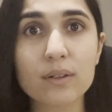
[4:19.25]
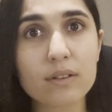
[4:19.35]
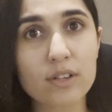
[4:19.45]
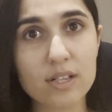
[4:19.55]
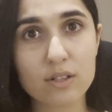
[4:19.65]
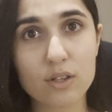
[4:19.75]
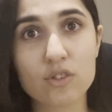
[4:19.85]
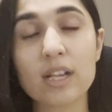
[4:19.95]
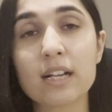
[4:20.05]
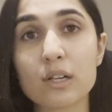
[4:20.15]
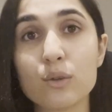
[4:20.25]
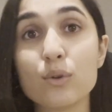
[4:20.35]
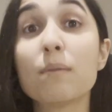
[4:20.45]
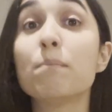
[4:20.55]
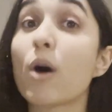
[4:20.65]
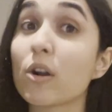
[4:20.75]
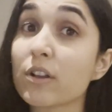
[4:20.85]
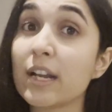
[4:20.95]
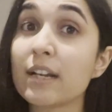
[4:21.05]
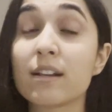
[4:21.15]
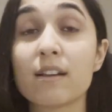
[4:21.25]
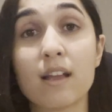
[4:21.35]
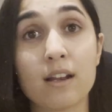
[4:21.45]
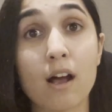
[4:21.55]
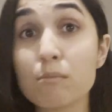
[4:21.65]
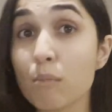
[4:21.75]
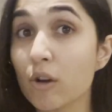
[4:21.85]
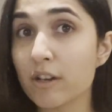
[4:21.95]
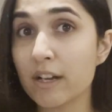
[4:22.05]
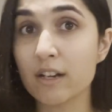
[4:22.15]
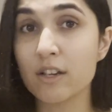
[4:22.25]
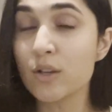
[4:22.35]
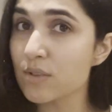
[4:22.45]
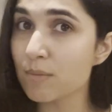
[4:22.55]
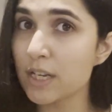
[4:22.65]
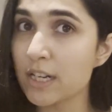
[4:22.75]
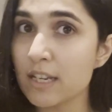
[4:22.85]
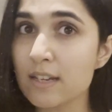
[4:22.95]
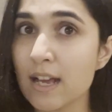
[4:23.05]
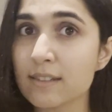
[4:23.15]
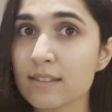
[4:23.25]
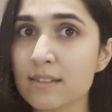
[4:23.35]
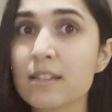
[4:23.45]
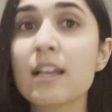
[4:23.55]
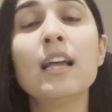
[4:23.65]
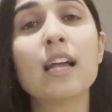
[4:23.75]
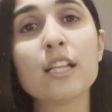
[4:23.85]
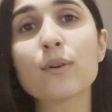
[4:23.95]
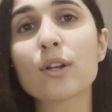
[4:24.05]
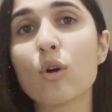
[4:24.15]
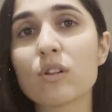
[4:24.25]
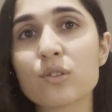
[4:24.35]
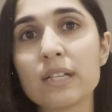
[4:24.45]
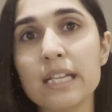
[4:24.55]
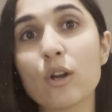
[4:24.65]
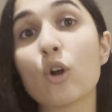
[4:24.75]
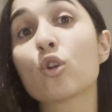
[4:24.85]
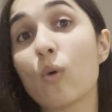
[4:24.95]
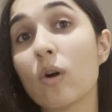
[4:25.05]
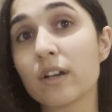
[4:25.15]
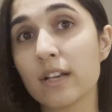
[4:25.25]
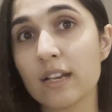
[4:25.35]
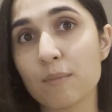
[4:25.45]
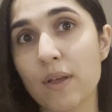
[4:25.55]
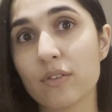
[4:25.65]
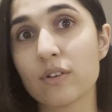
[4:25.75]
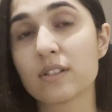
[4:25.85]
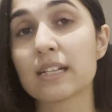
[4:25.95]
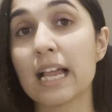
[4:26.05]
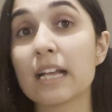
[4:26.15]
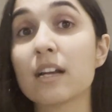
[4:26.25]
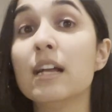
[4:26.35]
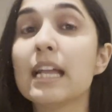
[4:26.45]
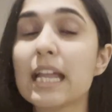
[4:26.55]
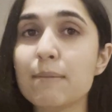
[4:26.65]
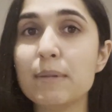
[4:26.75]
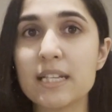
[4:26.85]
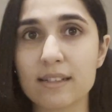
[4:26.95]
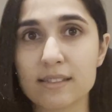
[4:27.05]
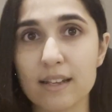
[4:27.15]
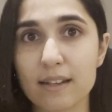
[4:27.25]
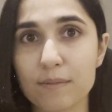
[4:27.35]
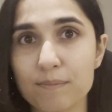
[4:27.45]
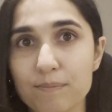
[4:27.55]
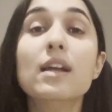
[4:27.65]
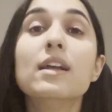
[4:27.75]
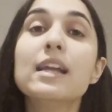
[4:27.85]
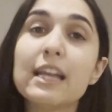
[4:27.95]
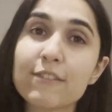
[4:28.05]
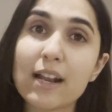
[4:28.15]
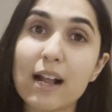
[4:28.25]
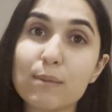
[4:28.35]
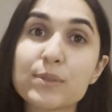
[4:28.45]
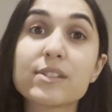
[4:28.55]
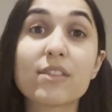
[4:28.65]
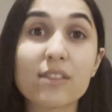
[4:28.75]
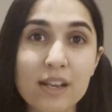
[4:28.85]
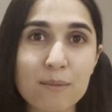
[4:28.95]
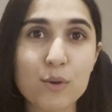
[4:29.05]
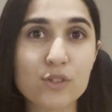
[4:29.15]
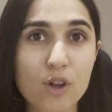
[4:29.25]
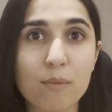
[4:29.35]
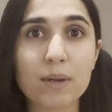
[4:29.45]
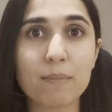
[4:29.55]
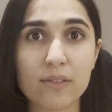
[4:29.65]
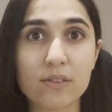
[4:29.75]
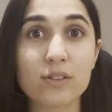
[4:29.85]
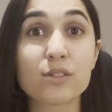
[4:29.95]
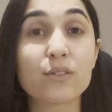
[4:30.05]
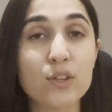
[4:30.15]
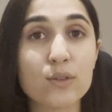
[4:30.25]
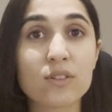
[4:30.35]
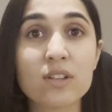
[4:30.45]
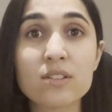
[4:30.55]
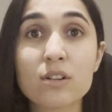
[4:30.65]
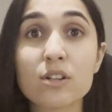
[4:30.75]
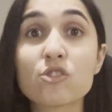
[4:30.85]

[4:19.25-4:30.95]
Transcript: research include moderated and unmoderated usability tests, and you can also lean on quantitative methods like A/B testing. If it helps, the 3 most common methods of user research are